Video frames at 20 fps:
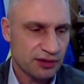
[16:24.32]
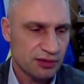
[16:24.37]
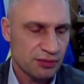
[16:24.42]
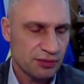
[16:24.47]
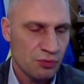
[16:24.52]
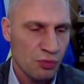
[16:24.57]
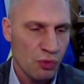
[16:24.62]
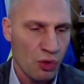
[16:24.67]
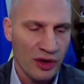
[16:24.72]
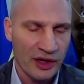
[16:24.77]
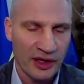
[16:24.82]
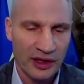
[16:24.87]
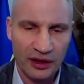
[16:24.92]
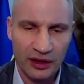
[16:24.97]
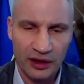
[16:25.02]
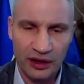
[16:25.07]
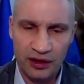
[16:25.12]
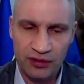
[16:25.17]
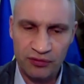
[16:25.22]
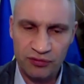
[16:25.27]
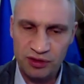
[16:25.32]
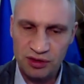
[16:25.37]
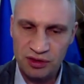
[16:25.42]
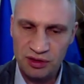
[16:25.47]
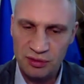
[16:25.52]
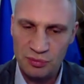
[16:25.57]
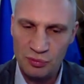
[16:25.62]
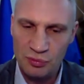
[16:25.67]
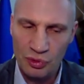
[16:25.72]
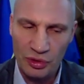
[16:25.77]
morning,
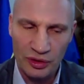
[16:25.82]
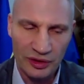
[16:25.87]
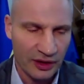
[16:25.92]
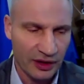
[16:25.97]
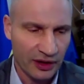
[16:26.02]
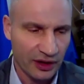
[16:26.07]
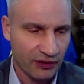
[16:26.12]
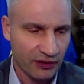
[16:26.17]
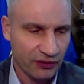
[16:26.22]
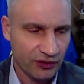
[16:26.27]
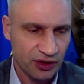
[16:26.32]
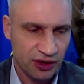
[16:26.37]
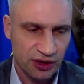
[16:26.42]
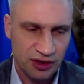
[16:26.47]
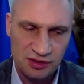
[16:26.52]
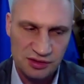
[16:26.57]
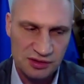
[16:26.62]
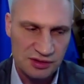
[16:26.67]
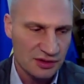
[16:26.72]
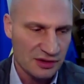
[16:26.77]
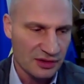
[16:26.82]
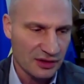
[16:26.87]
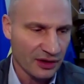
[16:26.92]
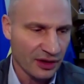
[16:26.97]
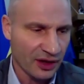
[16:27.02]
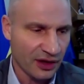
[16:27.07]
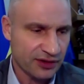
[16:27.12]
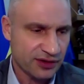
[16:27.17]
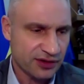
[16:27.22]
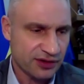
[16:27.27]
evening is
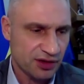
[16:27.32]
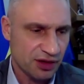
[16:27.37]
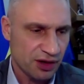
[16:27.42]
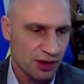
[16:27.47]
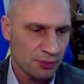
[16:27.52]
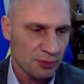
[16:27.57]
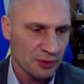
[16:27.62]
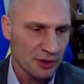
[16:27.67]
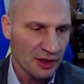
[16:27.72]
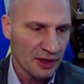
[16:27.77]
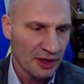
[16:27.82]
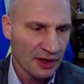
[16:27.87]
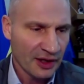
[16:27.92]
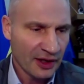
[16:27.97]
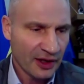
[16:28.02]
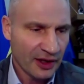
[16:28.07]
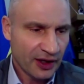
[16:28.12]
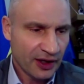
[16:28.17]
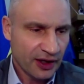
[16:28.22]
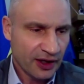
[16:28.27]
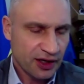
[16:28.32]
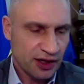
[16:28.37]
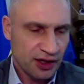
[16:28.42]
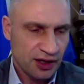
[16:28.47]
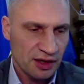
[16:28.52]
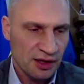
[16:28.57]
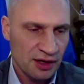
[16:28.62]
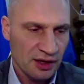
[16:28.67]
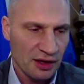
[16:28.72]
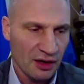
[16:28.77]
nonstop,
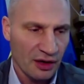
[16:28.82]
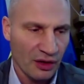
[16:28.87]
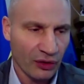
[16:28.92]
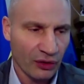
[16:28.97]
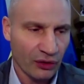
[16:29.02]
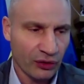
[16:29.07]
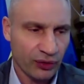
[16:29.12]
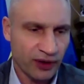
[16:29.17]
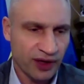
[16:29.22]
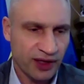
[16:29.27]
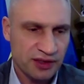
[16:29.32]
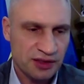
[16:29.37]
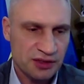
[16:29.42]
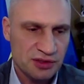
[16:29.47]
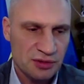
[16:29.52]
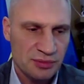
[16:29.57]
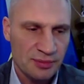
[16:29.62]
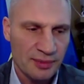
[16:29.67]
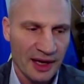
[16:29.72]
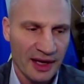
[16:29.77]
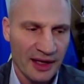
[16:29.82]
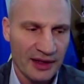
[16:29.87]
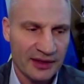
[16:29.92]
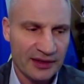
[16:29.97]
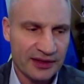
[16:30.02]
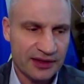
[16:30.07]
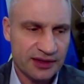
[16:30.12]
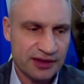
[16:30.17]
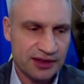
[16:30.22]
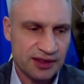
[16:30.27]
already 2
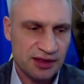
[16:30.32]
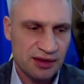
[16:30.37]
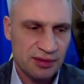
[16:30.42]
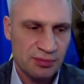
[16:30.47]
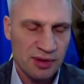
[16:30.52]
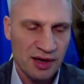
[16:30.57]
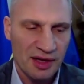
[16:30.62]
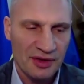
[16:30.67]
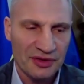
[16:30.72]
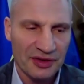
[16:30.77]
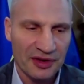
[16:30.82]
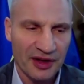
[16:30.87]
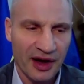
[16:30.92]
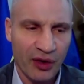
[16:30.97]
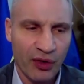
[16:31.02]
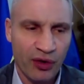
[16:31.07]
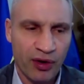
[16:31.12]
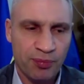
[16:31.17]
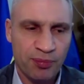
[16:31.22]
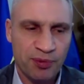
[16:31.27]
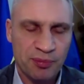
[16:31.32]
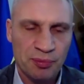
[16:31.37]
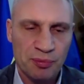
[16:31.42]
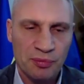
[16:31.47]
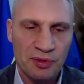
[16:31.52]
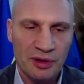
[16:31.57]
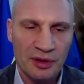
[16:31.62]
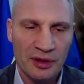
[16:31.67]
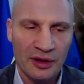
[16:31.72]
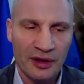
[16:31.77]
months, but our
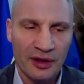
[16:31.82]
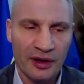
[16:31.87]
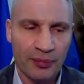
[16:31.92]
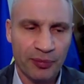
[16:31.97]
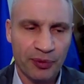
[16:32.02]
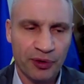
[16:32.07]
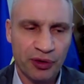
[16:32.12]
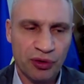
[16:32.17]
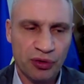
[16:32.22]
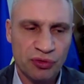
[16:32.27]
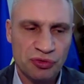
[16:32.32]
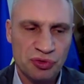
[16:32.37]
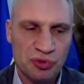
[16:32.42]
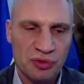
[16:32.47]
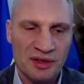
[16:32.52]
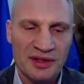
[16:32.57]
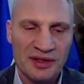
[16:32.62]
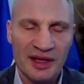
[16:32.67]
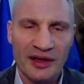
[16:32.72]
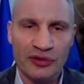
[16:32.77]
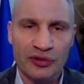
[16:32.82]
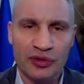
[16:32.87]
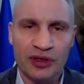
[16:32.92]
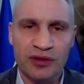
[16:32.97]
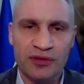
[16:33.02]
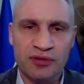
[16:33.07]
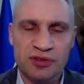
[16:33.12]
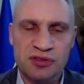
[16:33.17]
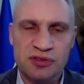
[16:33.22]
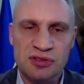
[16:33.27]
priority right now to
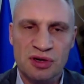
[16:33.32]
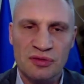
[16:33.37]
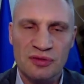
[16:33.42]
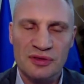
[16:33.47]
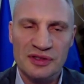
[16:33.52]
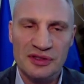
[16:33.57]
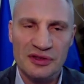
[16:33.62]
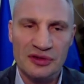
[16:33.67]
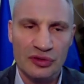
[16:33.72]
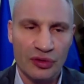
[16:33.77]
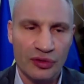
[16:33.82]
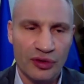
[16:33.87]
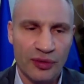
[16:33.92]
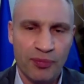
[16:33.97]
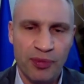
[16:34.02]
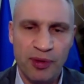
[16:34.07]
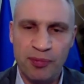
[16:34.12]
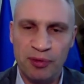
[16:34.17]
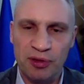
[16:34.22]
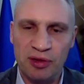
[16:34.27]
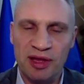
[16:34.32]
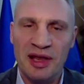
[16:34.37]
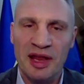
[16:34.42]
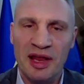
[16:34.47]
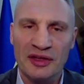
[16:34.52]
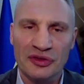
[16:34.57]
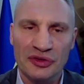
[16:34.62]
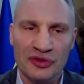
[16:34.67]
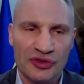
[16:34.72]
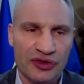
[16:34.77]
give services to the people,
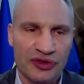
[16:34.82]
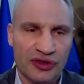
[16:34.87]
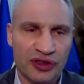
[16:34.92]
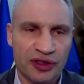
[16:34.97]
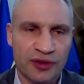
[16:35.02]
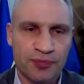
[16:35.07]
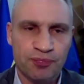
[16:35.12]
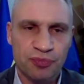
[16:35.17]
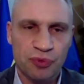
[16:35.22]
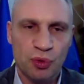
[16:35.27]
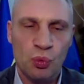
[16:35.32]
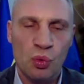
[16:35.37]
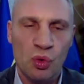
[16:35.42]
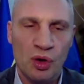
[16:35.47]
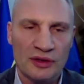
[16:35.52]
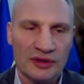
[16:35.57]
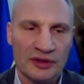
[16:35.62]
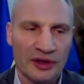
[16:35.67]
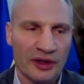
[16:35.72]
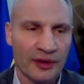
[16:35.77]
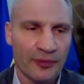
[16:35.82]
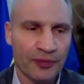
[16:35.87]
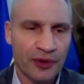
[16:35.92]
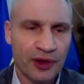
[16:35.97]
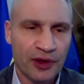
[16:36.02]
electricity, water,